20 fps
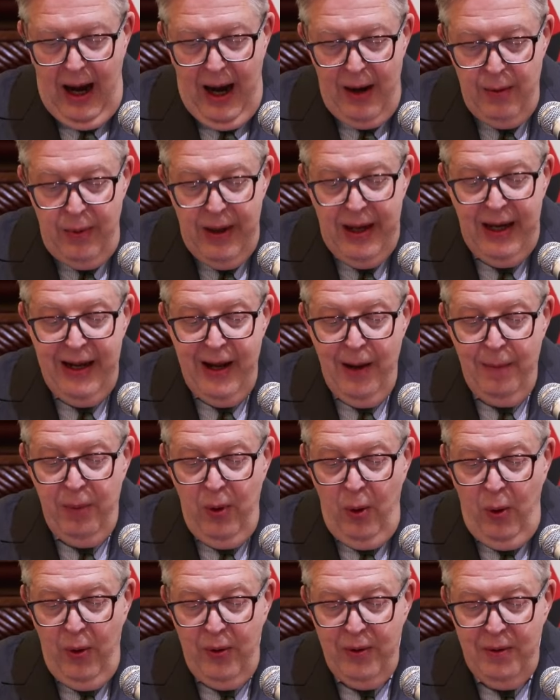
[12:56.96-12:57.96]
I really
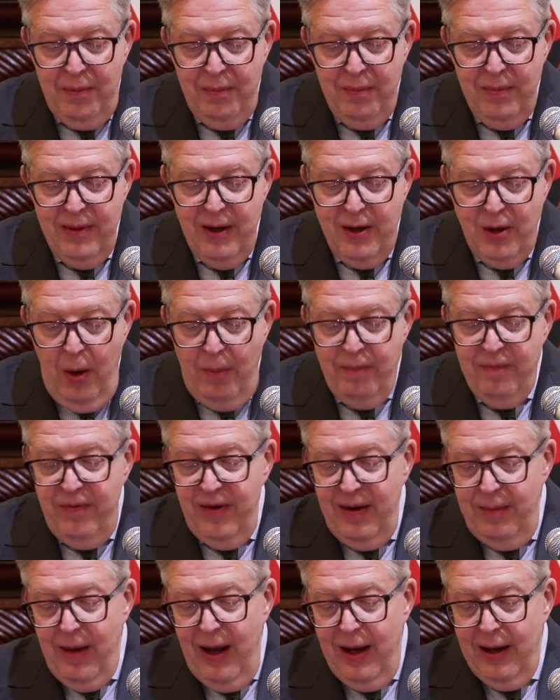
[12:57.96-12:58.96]
applaud the top
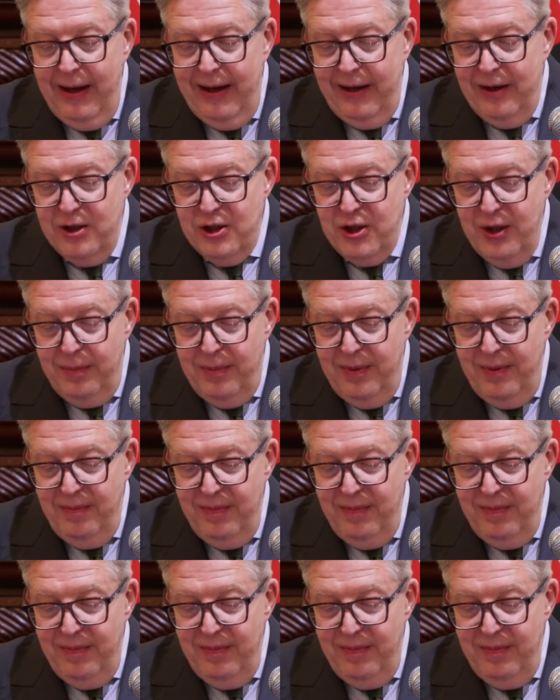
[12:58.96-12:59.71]
female leadership